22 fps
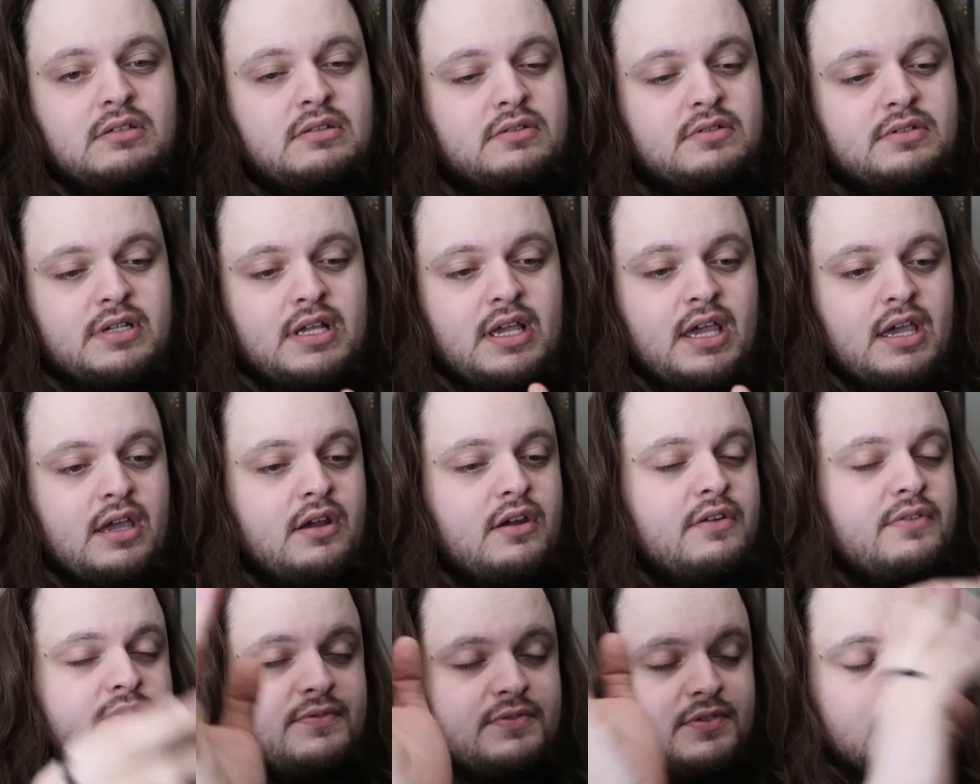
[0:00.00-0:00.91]
There's
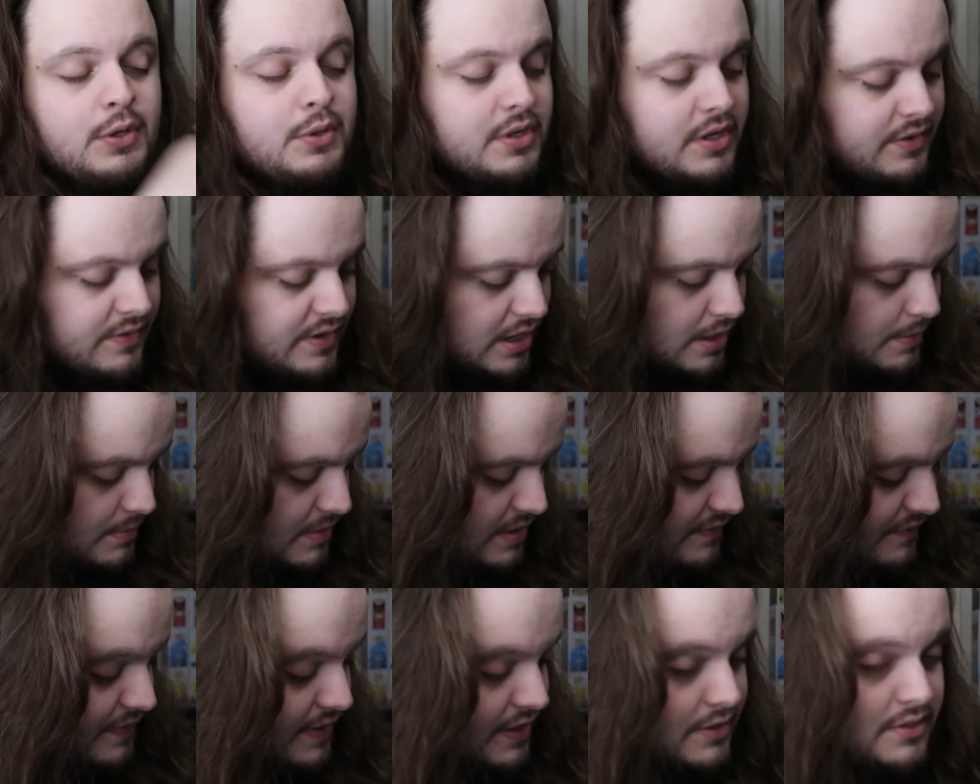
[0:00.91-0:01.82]
hair floating around
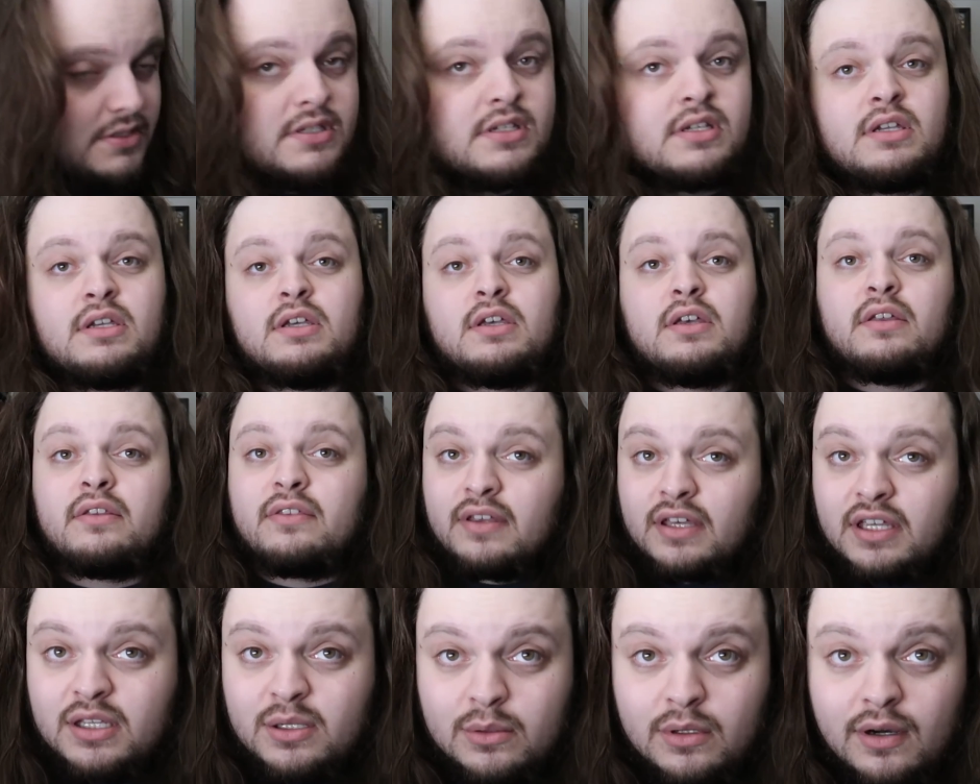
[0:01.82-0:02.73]
my face.
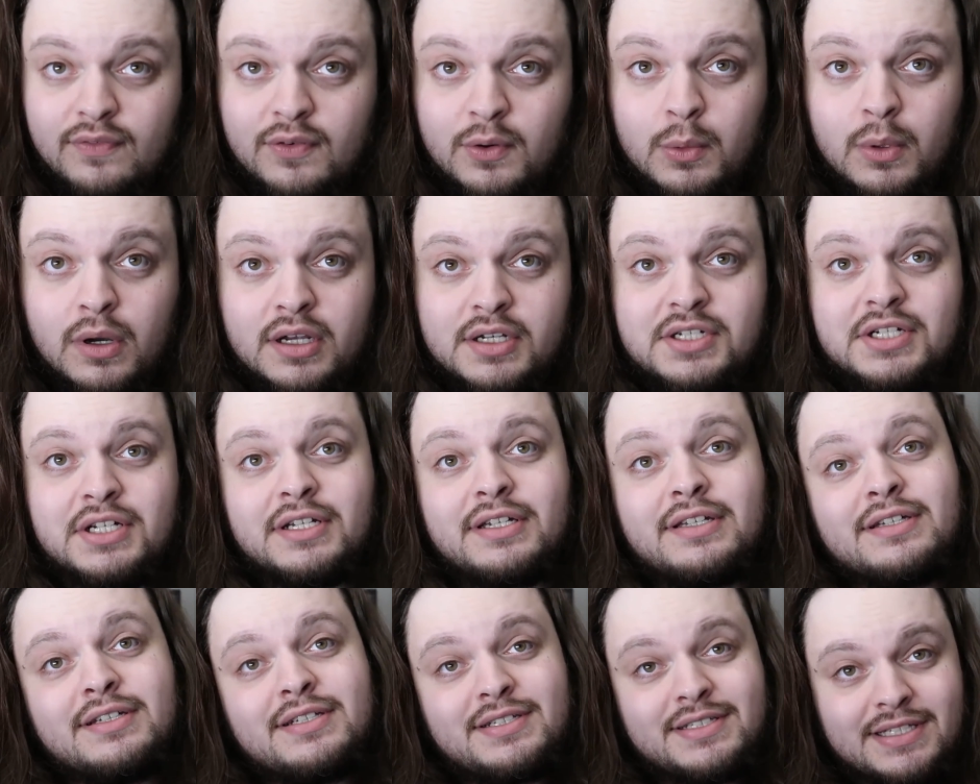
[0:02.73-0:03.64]
Thank you all for
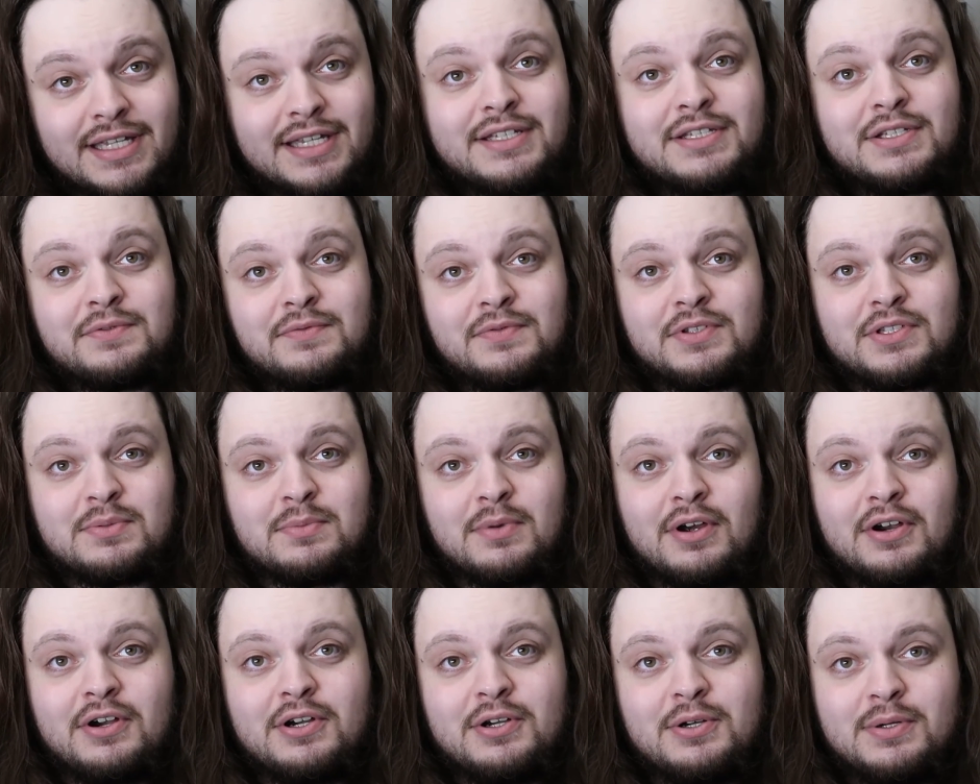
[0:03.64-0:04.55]
watching. Stay tuned for
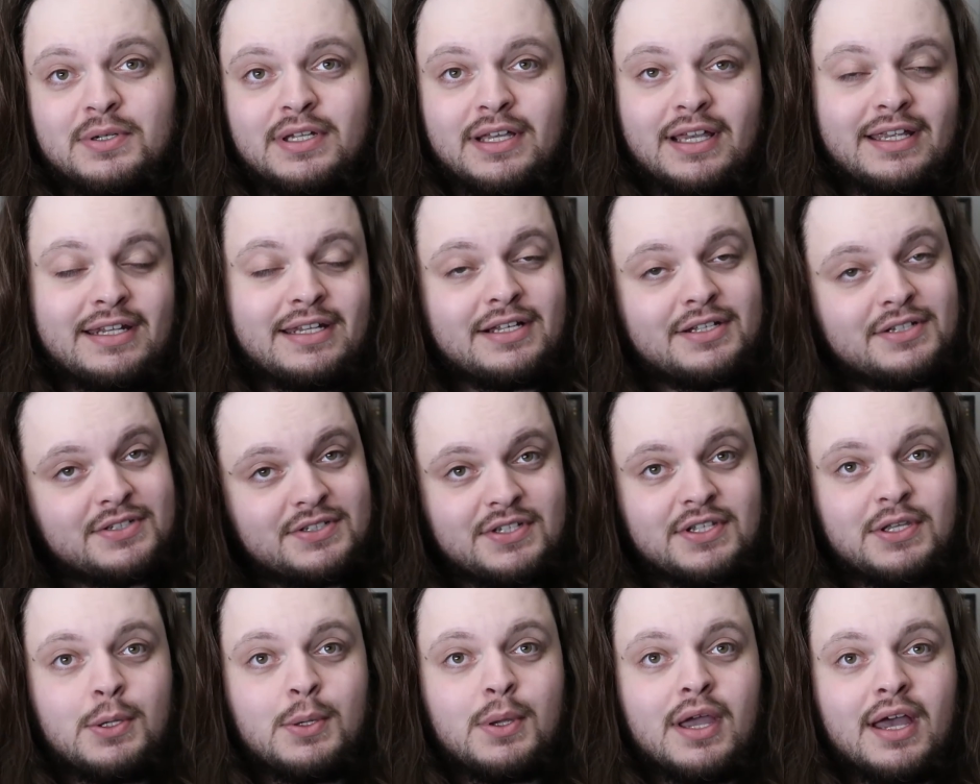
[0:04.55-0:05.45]
tomorrow, and I'll
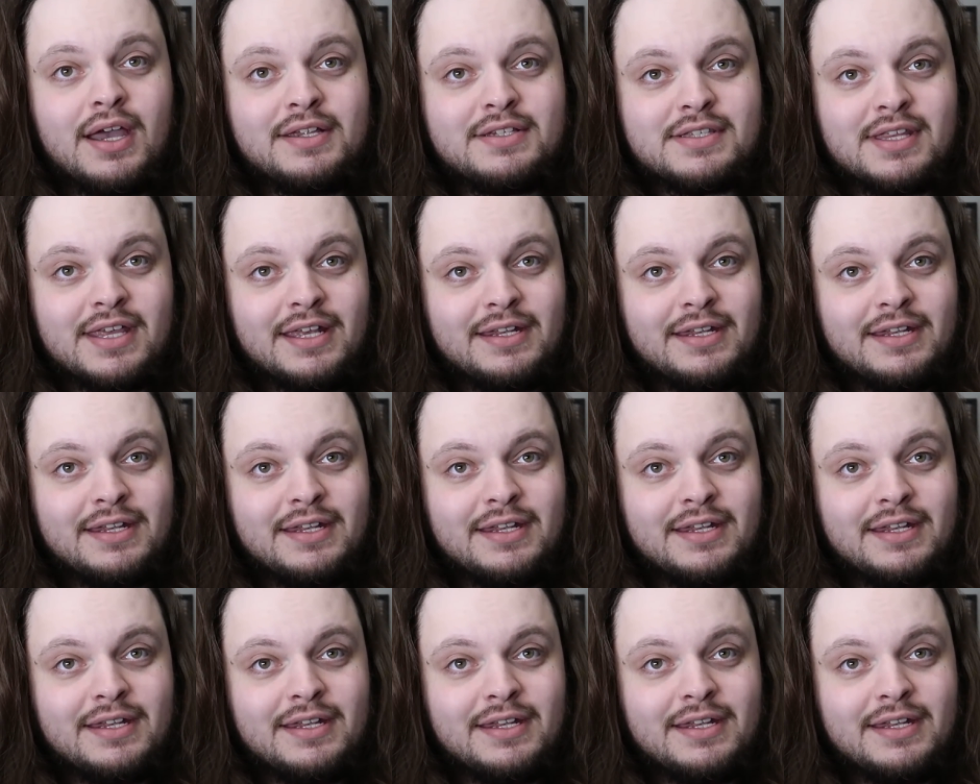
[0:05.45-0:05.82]
see you guys